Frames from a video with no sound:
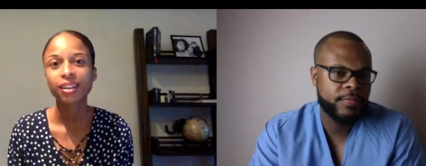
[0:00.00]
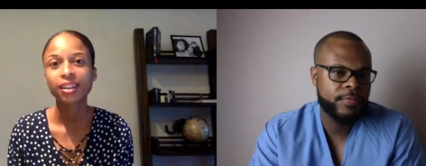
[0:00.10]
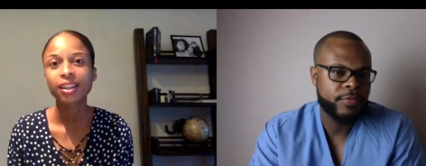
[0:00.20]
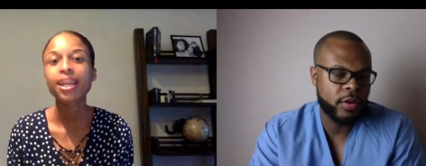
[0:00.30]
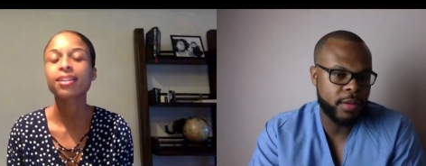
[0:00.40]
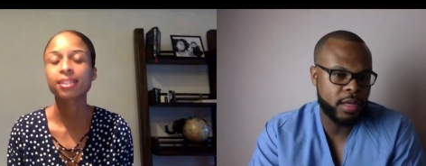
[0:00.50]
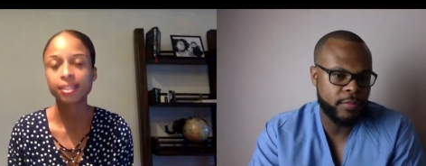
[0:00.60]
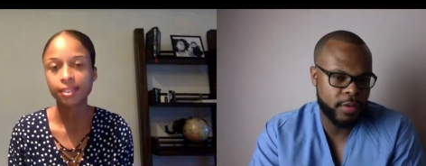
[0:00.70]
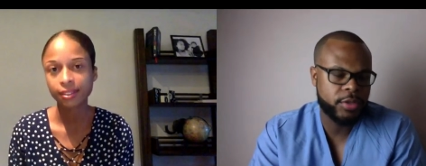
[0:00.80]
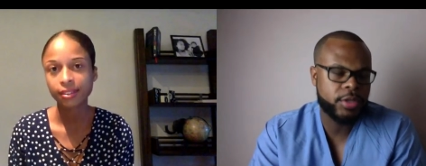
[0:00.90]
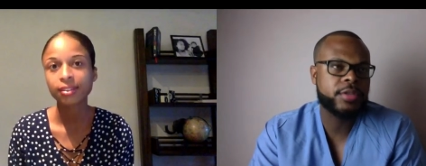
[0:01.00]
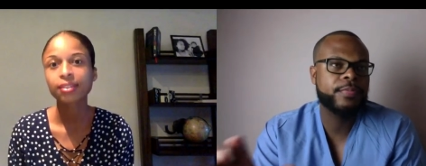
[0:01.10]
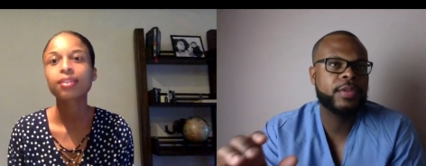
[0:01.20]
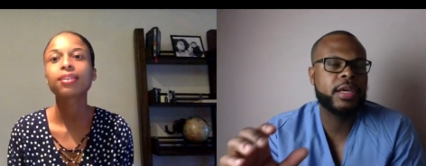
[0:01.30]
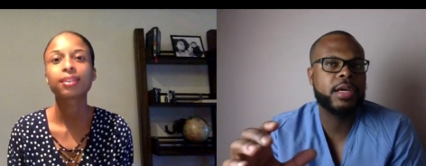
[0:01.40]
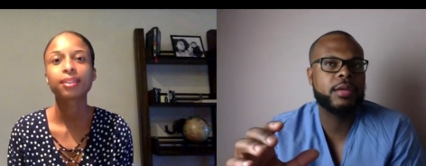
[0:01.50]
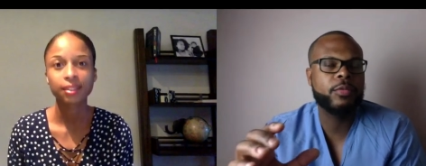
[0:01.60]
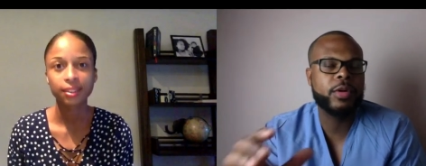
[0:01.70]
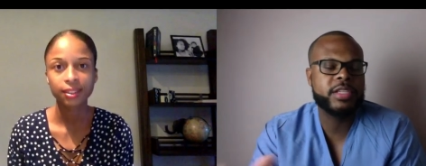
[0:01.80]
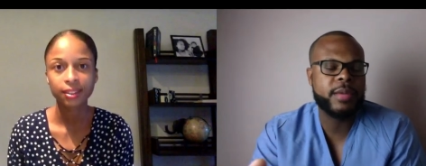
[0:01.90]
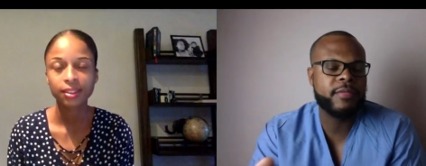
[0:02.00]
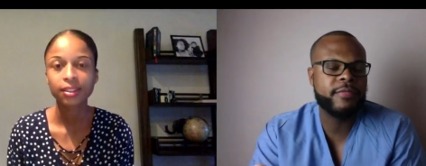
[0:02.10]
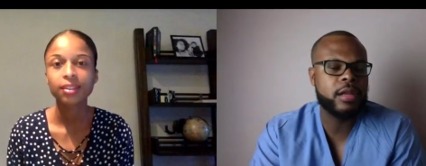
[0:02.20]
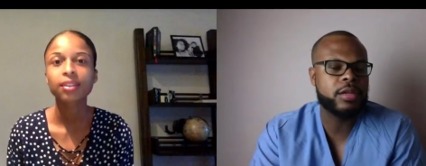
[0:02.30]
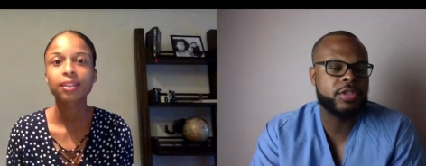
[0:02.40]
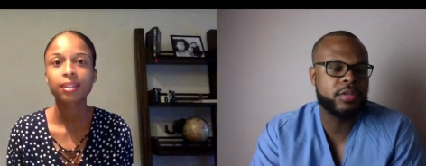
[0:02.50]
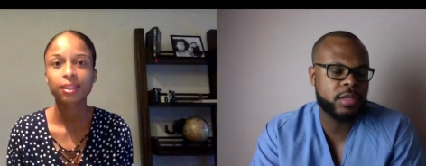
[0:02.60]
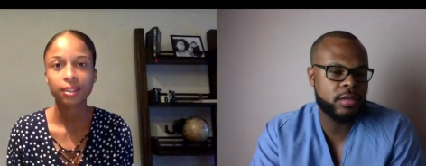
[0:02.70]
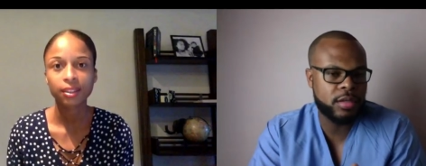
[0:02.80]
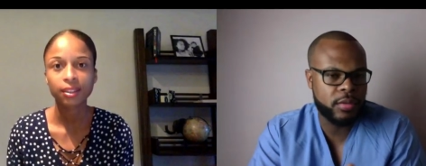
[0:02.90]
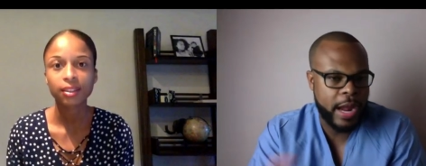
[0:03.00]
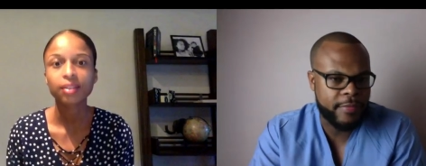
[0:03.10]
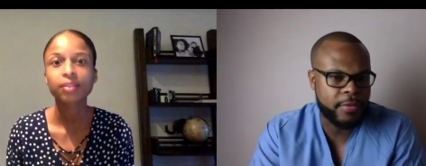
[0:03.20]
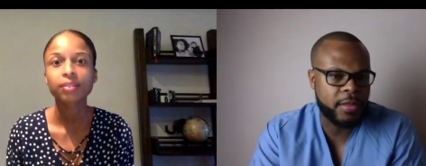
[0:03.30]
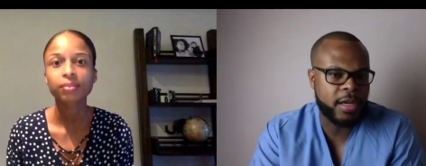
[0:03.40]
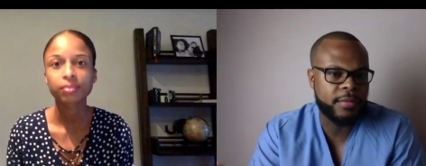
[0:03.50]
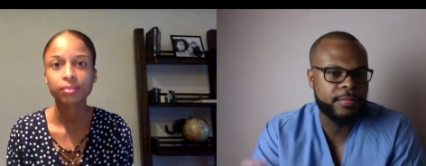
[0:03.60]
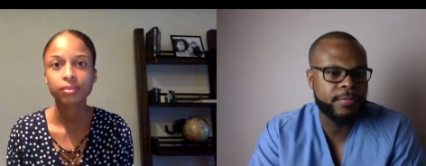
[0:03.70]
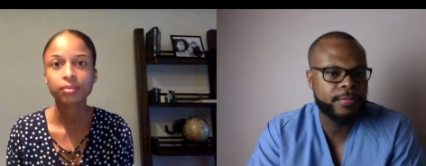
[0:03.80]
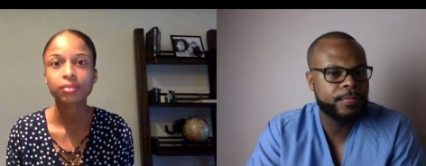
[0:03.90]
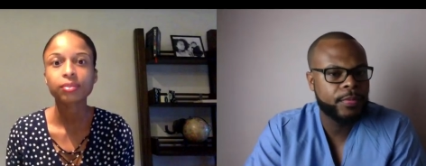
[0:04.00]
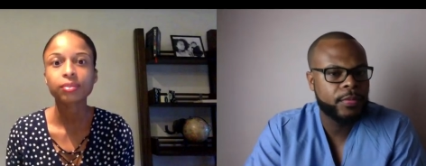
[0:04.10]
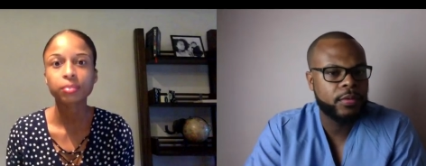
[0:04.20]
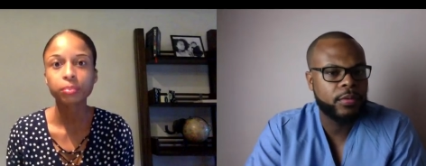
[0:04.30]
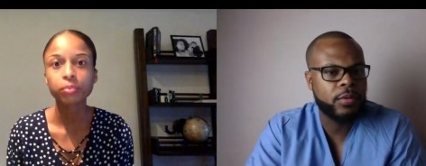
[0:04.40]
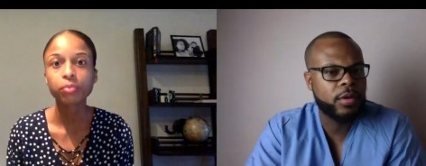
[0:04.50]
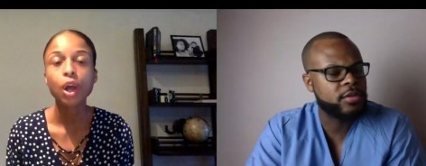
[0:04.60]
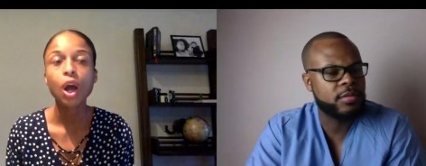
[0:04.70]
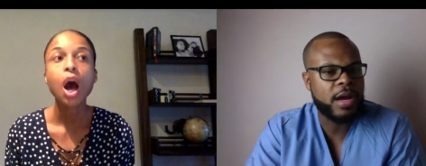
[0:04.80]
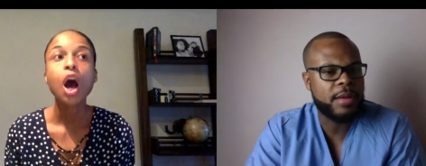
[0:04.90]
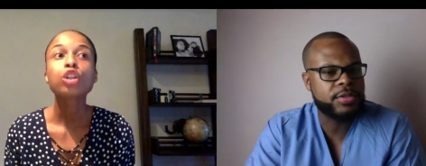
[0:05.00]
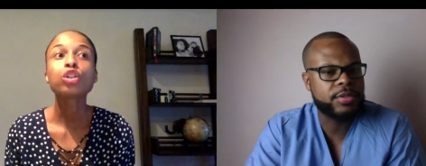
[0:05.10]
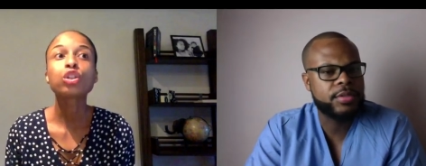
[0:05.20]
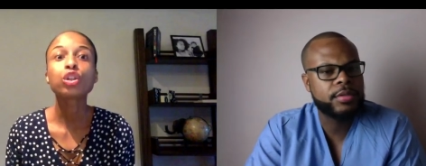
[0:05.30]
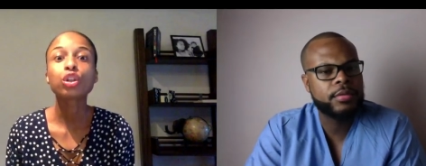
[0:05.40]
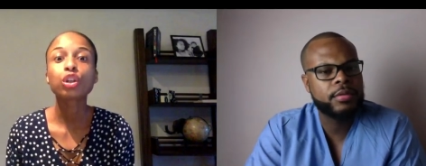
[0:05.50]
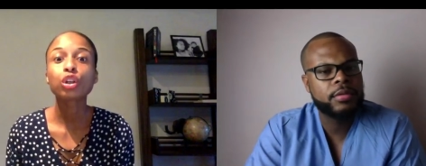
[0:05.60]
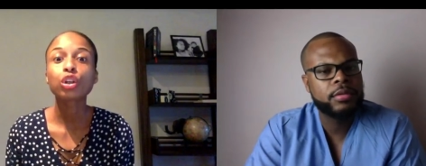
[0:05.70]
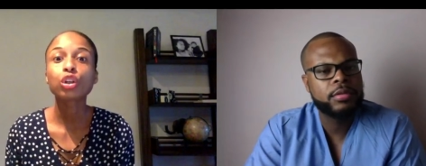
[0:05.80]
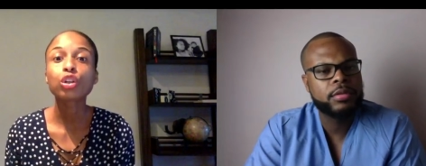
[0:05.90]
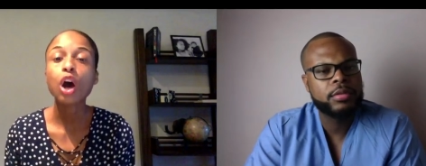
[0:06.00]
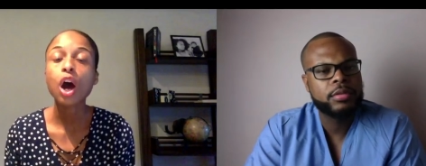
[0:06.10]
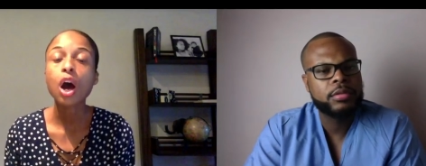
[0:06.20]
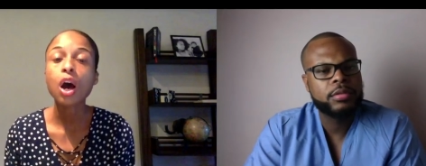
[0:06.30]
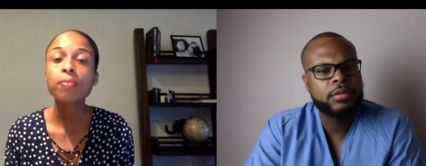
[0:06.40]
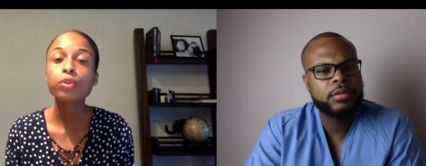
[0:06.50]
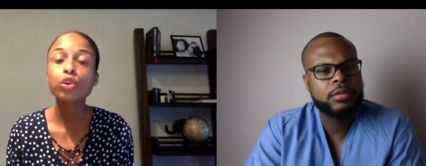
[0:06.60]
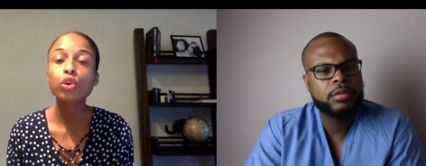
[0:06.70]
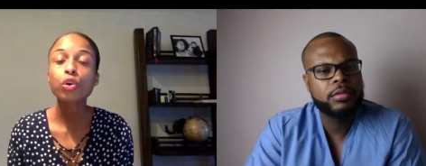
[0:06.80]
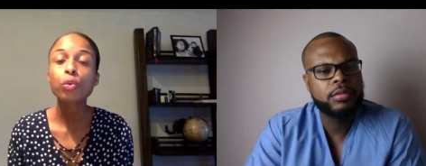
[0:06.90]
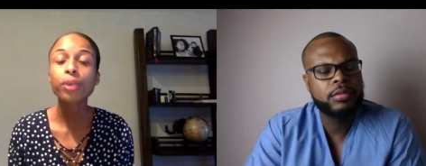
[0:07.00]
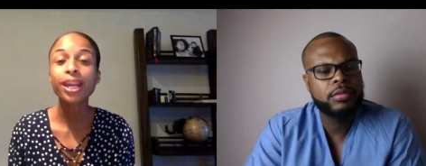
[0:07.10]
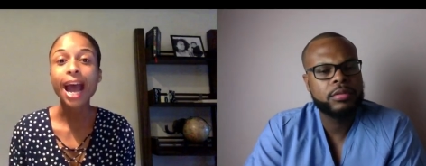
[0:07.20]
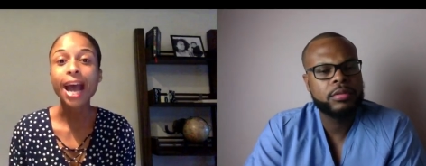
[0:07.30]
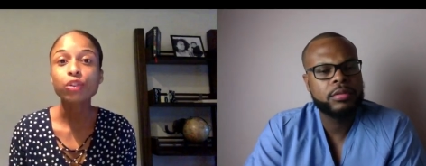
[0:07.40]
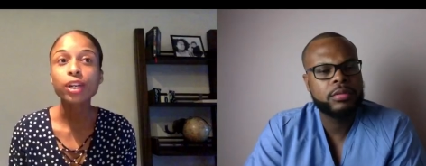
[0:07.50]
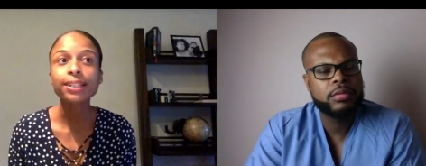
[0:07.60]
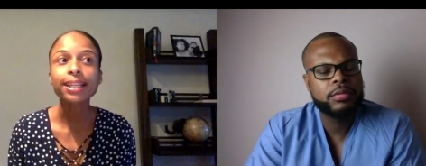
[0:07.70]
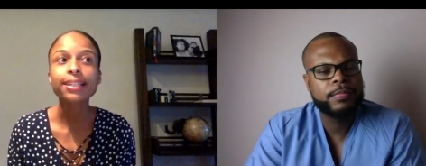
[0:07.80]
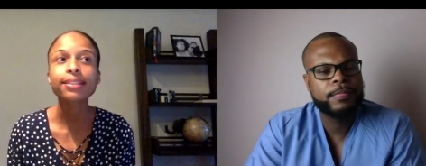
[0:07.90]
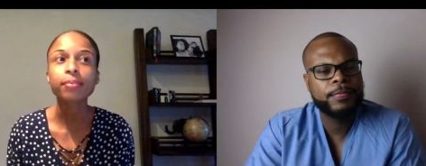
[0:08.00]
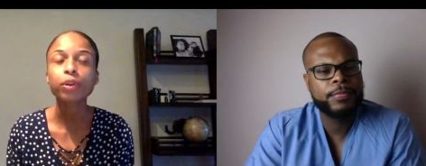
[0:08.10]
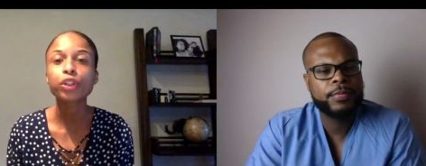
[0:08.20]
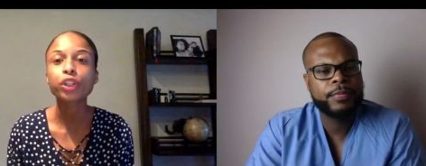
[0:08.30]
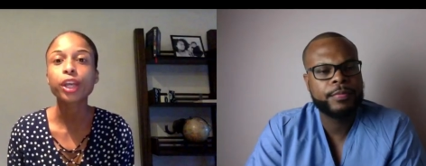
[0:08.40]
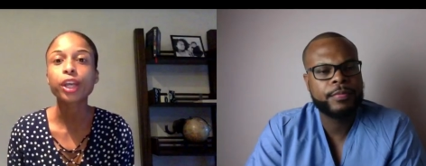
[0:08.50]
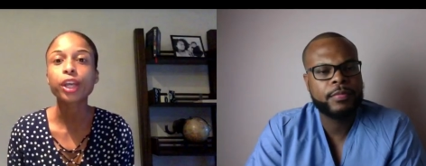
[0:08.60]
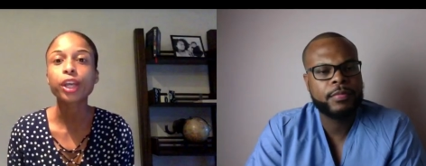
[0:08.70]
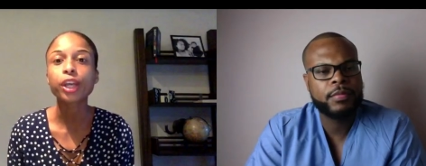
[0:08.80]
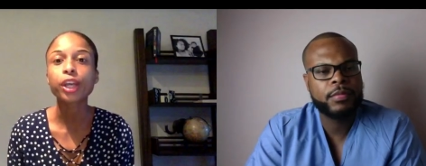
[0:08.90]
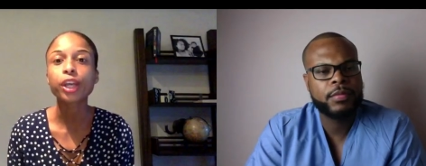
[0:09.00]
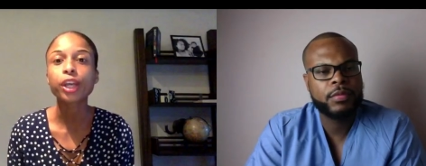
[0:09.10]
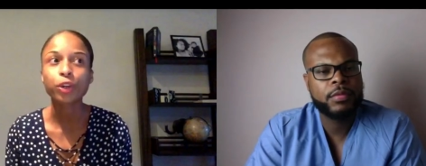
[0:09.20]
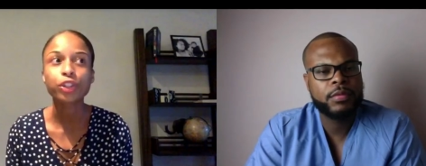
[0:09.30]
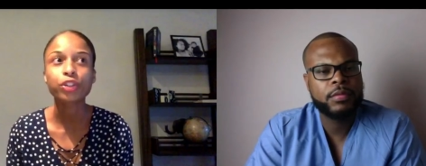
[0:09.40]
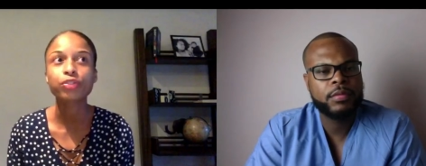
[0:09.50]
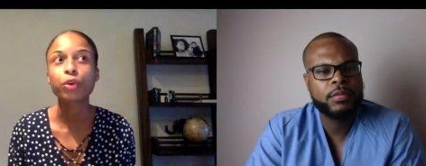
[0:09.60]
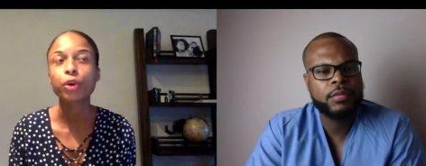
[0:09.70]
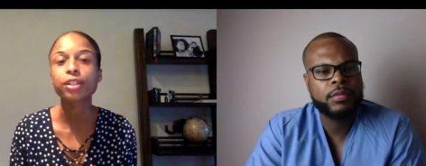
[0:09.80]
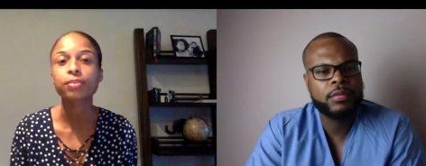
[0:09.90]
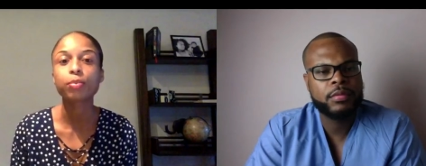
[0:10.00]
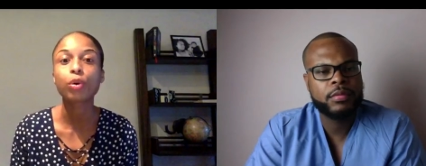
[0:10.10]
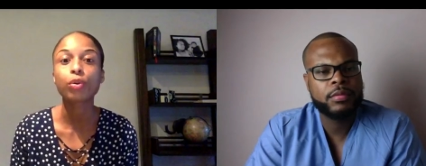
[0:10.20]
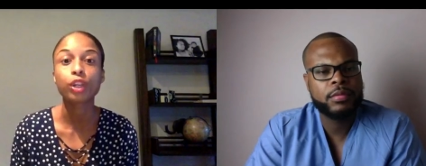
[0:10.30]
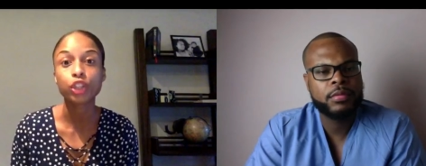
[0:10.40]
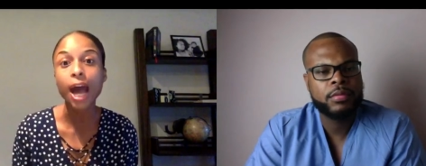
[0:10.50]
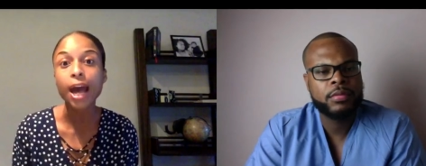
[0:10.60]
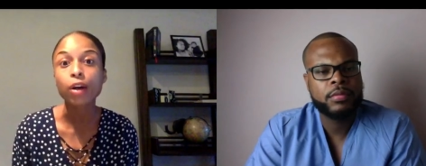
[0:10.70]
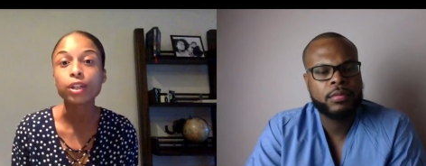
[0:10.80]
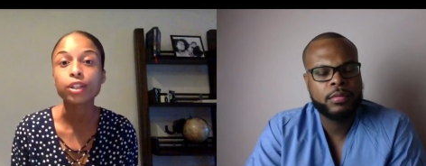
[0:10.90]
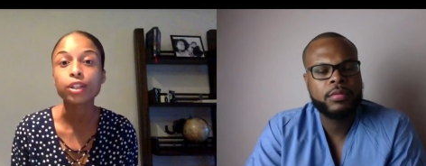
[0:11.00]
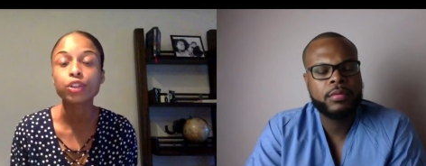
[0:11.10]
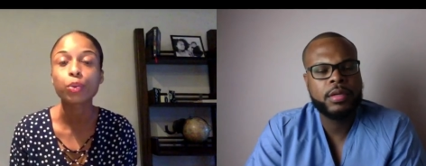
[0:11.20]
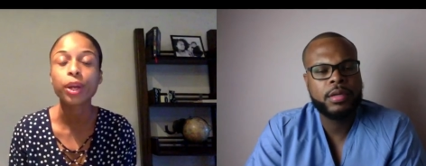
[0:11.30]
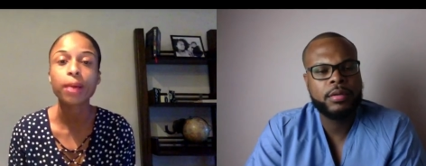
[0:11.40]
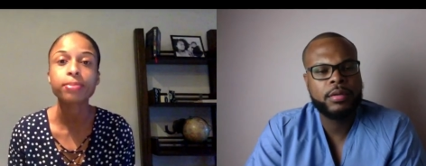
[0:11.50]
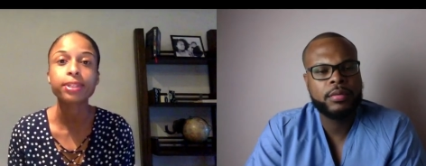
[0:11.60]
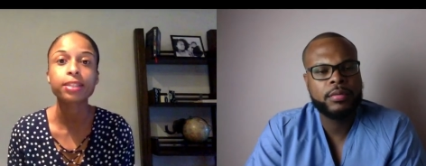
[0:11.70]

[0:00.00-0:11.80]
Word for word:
Speaker 1: Yes. For pediatrician. And what type of fellowships can you do after that? What What are some options?
Speaker 2: Um, so pediatrics is similar to internal medicine. We just focus on the child. And so when it comes to